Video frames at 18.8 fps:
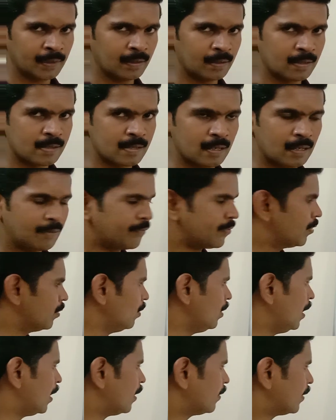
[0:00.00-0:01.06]
Understand a
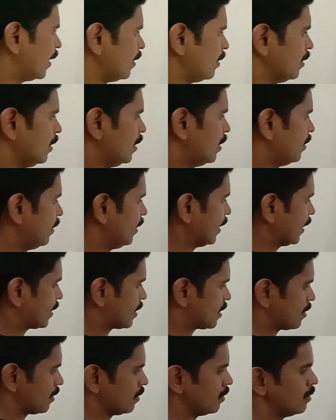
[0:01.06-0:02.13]
few? Then
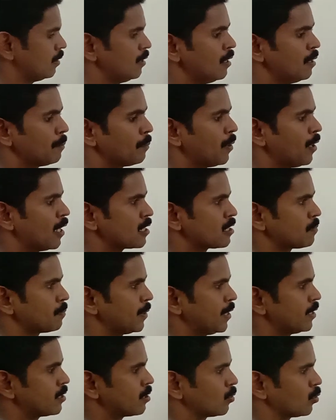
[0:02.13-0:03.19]
next,
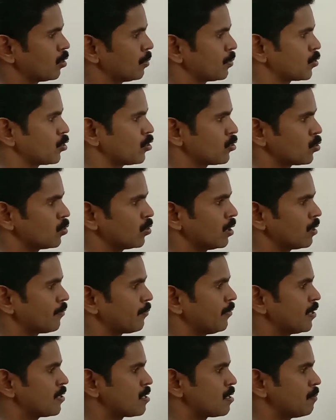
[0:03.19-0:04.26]
phosphate group. So sugar,
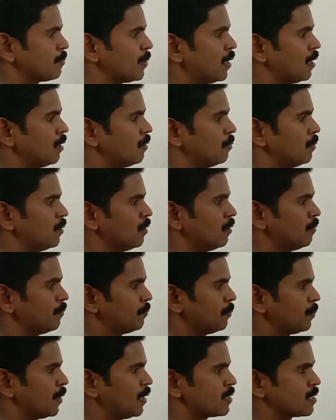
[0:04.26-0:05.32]
first
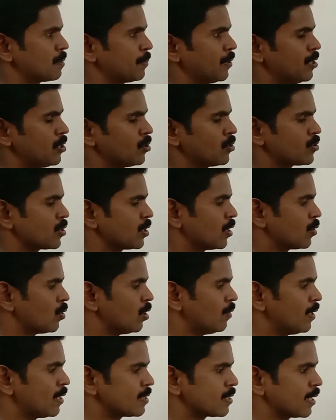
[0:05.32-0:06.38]
parts pentose sugar
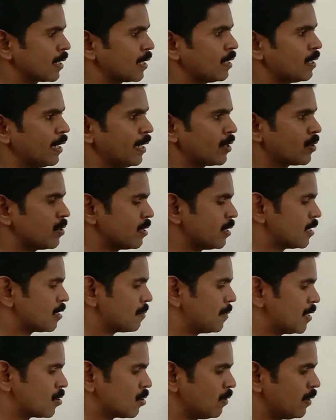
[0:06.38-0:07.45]
over, second nitrogenous
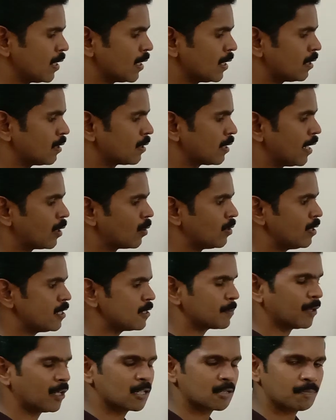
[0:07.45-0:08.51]
base over, and the third one is
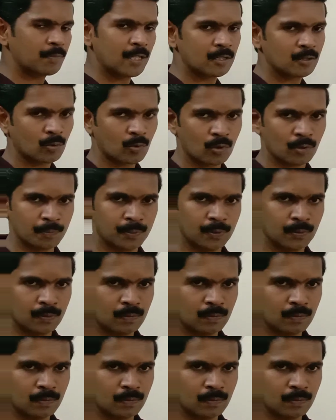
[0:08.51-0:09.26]
phosphate group.